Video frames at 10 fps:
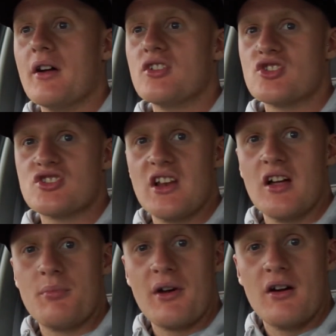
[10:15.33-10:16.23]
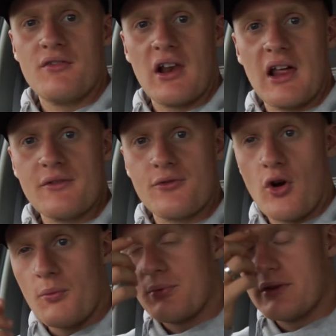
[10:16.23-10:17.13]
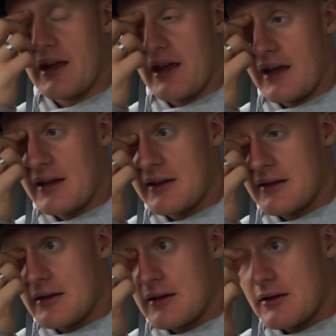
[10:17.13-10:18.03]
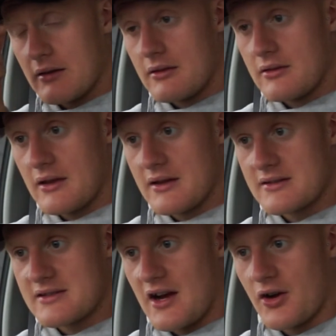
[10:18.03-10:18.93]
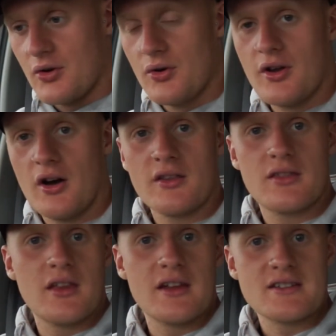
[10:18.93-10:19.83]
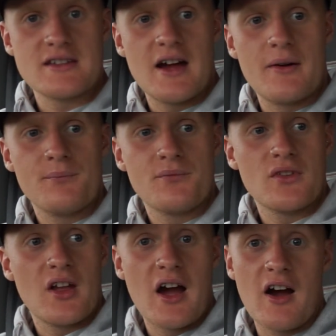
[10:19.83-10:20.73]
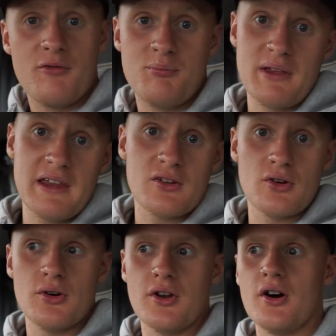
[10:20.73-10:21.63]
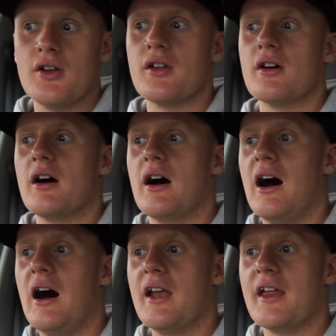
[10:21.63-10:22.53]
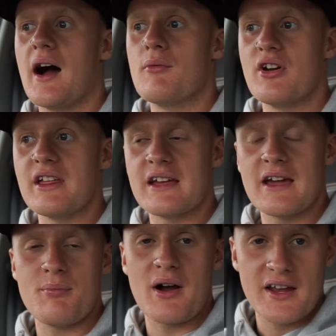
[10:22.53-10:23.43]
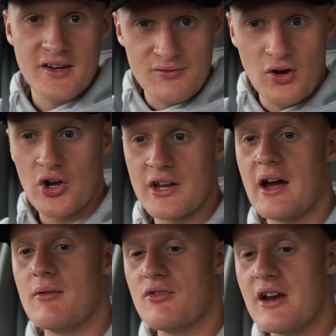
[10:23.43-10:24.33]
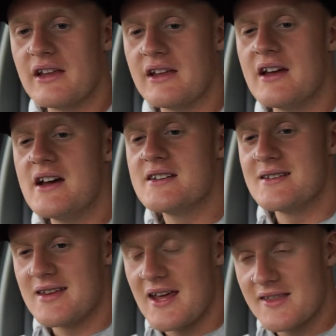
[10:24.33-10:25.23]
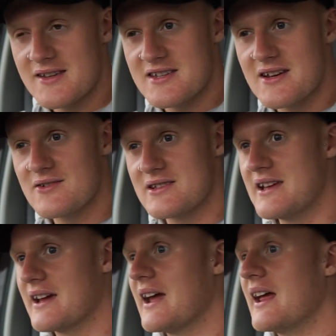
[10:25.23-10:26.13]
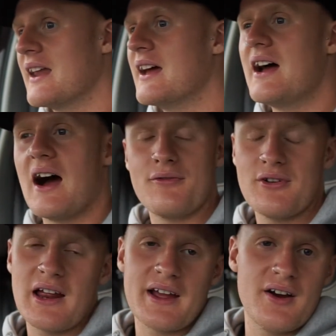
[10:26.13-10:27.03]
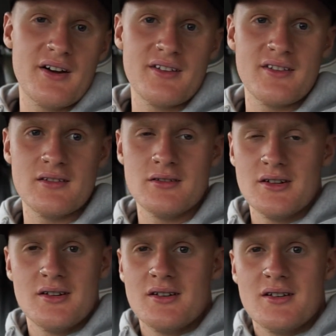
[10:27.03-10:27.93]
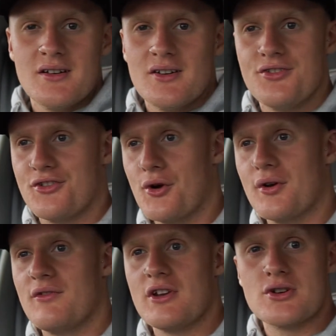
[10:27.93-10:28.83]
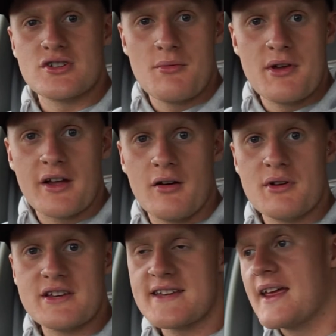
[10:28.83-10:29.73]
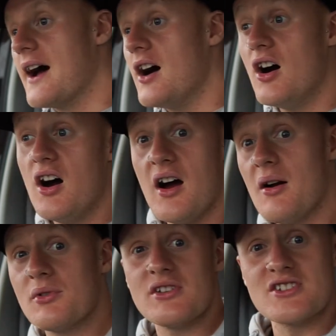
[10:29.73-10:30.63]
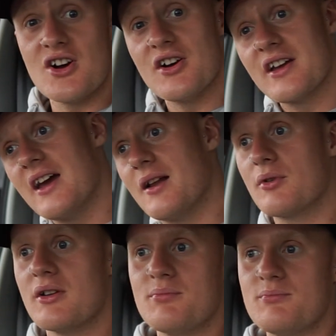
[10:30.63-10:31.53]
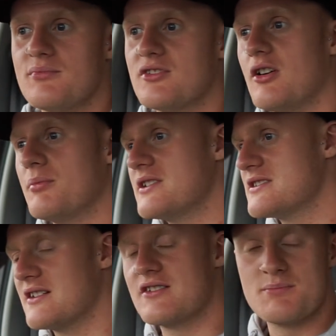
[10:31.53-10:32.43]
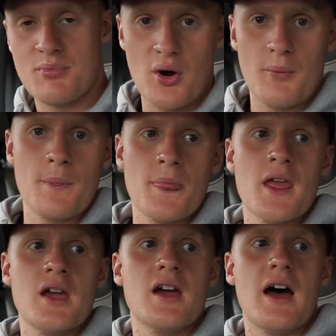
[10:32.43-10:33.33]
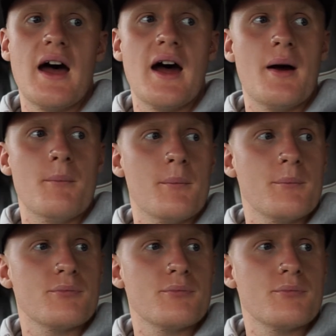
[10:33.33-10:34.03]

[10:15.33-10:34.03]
Just a little bit of a life update, things that are going on, things that have been going on. And I'm ready to get back into vlogging. I'm ready to take this seriously again. I feel like the only videos I make are me saying, oh, I'm going to start again, I'm going to start being serious. But I am